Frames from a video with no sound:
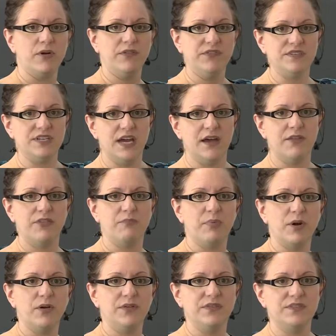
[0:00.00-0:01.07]
Birth,
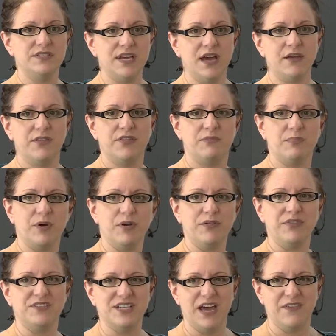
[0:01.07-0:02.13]
death, birth, death,
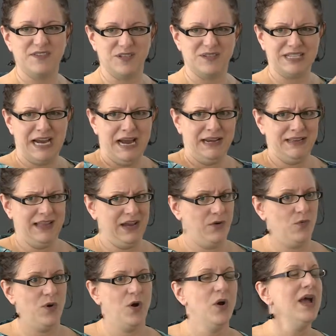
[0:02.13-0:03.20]
birth, death. So it's kind of
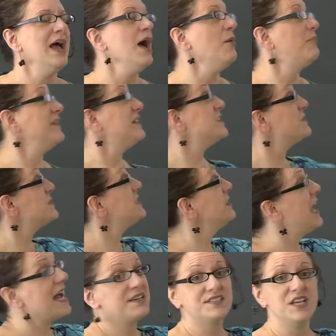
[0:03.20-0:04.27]
like, whoa. But this was
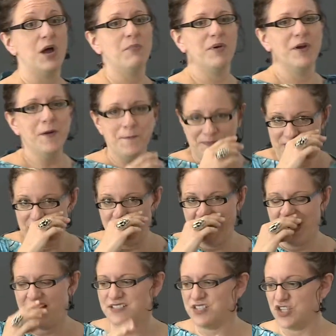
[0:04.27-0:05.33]
the last number
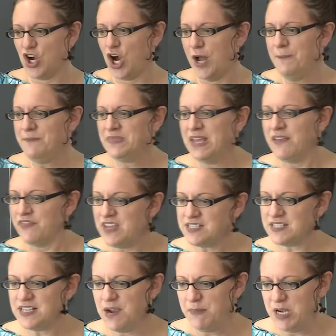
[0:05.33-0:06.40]
that I saw.
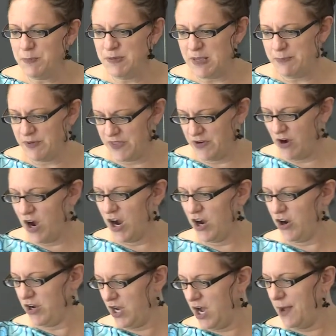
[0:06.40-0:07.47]
This is how many people there
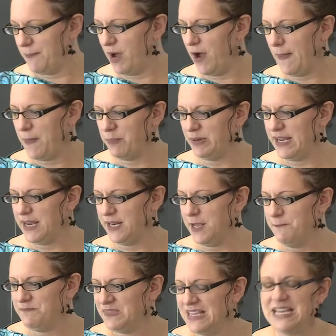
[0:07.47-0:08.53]
are um, on the
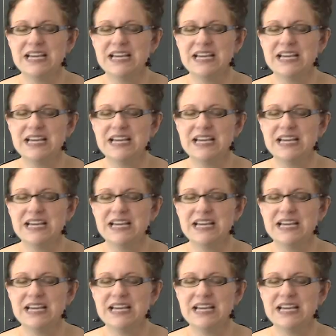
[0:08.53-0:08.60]
planet.